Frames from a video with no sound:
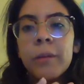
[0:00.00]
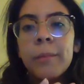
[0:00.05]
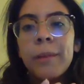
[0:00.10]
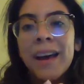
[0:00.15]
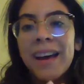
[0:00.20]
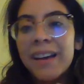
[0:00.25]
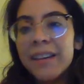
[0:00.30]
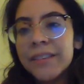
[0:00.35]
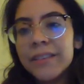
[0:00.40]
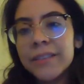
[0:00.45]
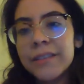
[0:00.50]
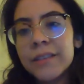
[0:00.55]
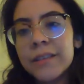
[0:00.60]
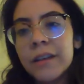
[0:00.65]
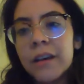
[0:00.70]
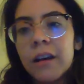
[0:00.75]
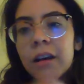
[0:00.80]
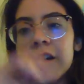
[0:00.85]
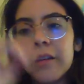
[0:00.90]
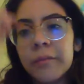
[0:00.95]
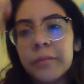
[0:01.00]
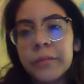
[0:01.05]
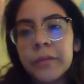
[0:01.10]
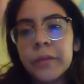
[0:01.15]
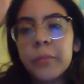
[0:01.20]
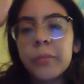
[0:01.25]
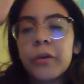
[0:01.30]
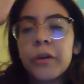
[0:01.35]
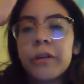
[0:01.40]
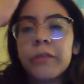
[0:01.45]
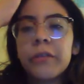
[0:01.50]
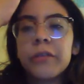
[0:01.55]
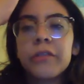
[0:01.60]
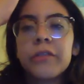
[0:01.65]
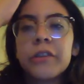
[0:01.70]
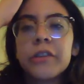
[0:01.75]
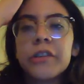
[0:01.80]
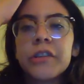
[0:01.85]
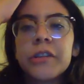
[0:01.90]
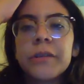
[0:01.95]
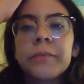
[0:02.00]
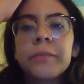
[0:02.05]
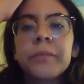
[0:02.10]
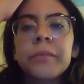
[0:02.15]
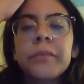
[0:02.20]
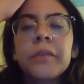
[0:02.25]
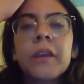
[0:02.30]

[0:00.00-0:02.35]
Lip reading: past the point of constriction